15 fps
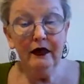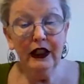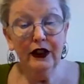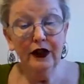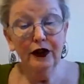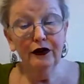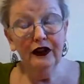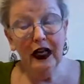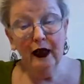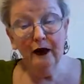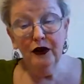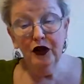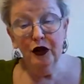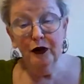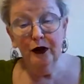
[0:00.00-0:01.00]
you've come
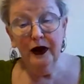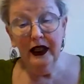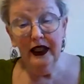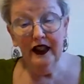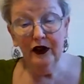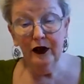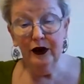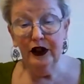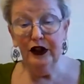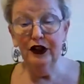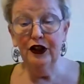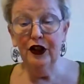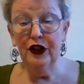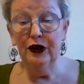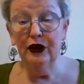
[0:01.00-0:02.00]
to a place where you
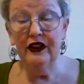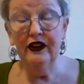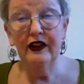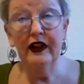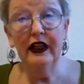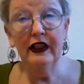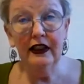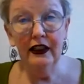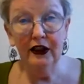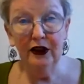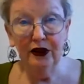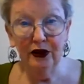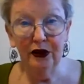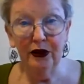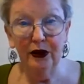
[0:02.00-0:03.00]
know exactly who
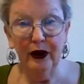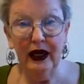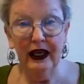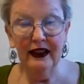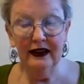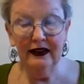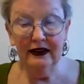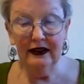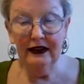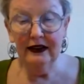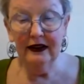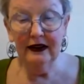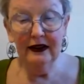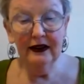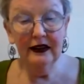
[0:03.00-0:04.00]
you are.
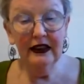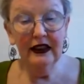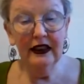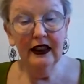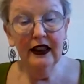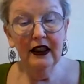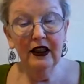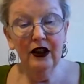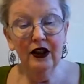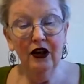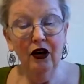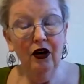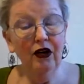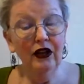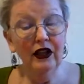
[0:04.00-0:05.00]

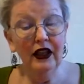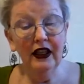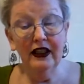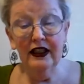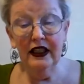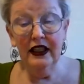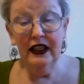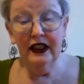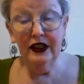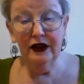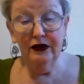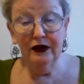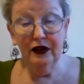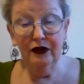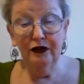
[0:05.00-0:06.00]
Gone are the days
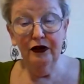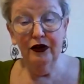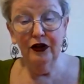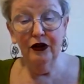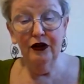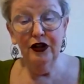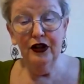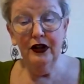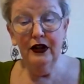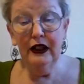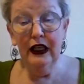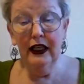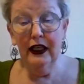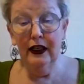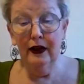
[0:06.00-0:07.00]
of confusion
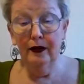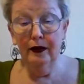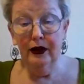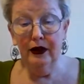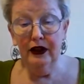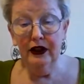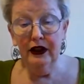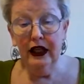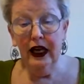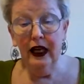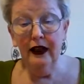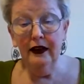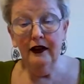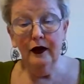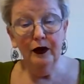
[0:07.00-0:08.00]
and blurred
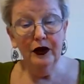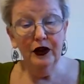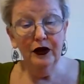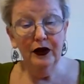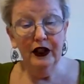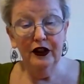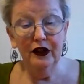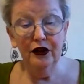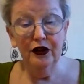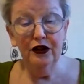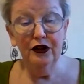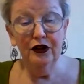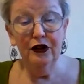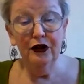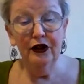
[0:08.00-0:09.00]
lines between your
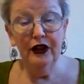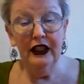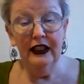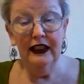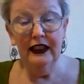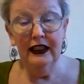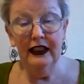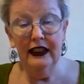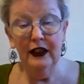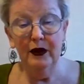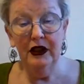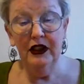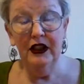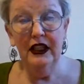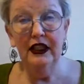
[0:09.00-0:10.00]
truth and the
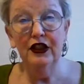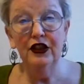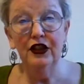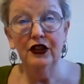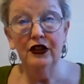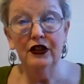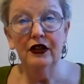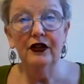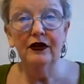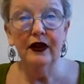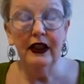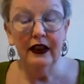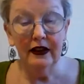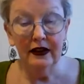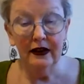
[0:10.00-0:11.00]
expectations of
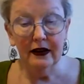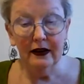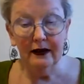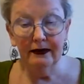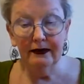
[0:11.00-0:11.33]
others.